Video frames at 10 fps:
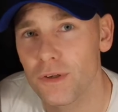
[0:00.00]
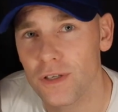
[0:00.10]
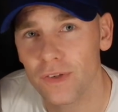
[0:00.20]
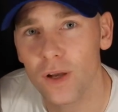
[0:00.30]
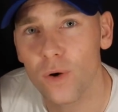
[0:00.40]
it to
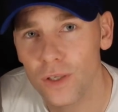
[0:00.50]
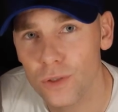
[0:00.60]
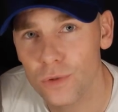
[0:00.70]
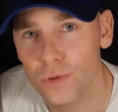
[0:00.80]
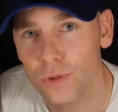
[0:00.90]
something I
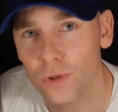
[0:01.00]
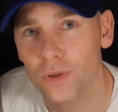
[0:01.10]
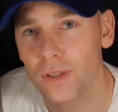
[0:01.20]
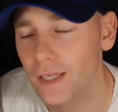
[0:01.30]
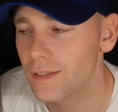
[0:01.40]
use
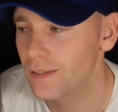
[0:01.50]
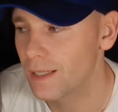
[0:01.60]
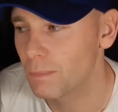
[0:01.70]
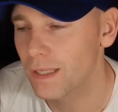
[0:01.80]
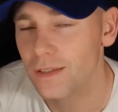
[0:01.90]
on a
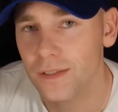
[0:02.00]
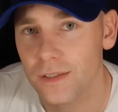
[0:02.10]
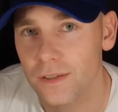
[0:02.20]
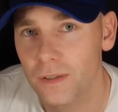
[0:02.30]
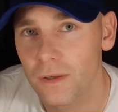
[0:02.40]
day-to-day
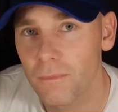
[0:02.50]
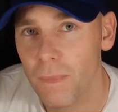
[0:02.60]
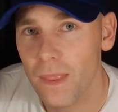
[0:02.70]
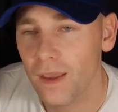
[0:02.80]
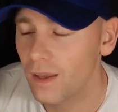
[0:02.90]
basis.
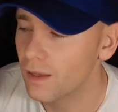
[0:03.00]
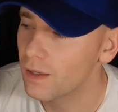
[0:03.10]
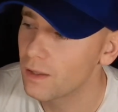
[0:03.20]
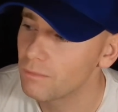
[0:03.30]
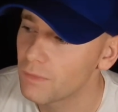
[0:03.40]

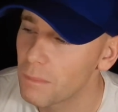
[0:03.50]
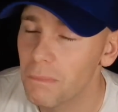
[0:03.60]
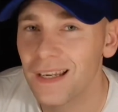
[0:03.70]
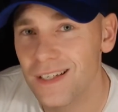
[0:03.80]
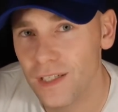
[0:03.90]

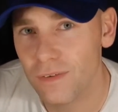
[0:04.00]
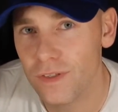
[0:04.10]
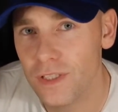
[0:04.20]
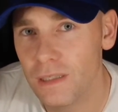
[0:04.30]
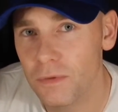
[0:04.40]
Money
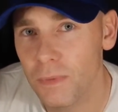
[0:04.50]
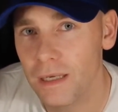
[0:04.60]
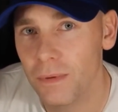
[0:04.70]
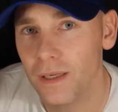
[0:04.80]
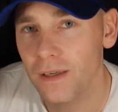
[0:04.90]
saving tips
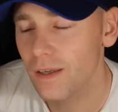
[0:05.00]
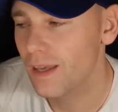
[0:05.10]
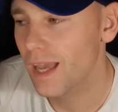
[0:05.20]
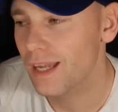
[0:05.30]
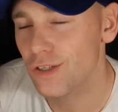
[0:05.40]
maybe,
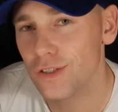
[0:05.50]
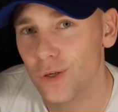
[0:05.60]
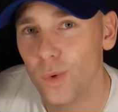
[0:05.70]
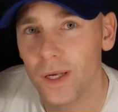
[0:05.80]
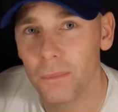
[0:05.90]
and just
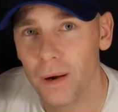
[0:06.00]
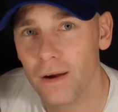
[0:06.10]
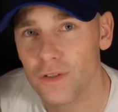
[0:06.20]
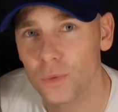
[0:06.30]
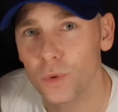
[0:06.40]
a quick
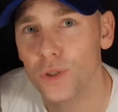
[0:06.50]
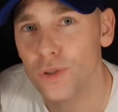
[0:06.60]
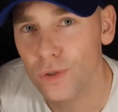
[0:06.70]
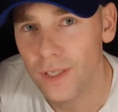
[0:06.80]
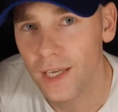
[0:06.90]
comparison of what you
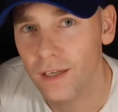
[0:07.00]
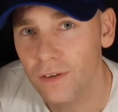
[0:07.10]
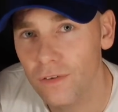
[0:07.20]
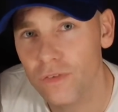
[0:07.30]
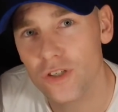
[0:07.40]
could
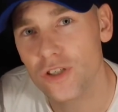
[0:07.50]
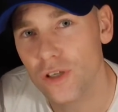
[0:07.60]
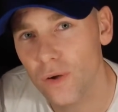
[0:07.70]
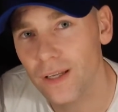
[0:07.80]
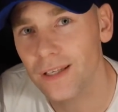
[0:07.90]
get for
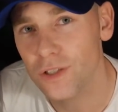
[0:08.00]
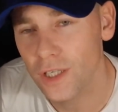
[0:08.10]
slightly